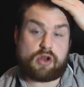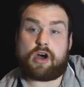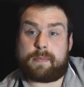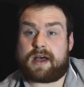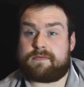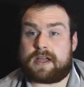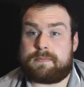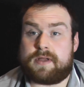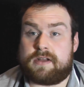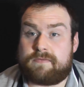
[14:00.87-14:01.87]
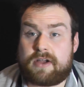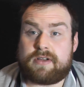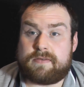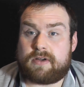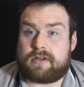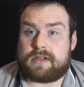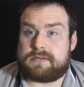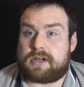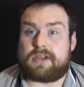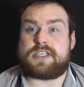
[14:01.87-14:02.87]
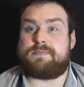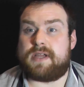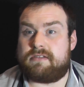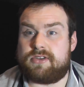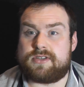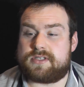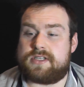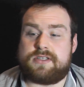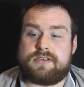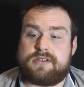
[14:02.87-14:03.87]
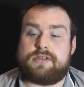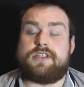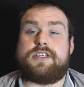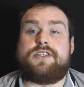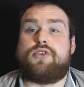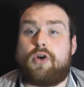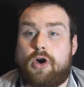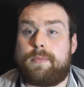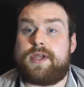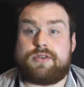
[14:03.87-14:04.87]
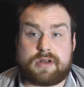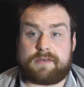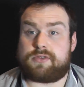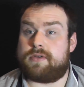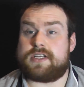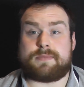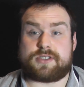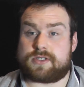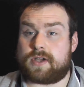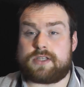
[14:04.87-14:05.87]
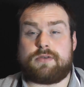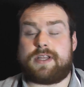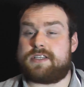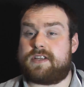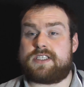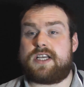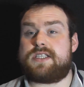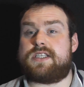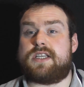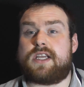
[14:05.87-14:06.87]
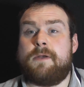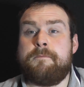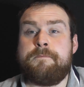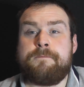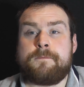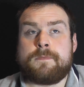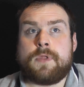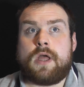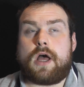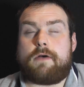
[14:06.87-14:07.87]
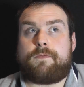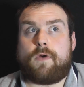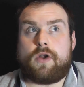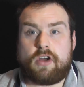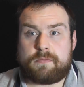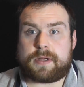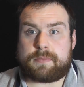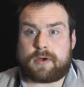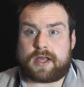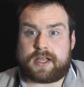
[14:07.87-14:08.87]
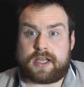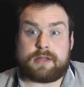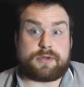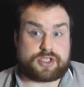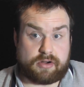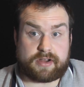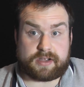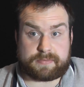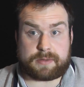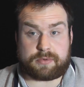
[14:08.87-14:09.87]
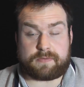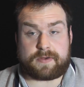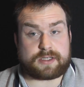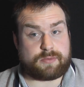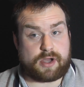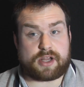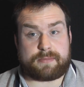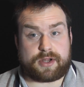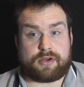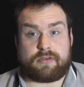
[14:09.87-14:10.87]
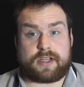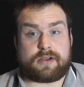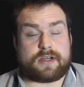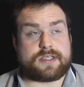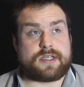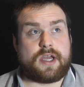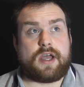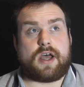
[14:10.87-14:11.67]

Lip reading: lot about vaping. They're very, very, you know, experienced, and this is your hobby and you love doing it as much as I do, and that's fantastic. For a lot of people out there, the majority of people, in fact, we are the minority, guys,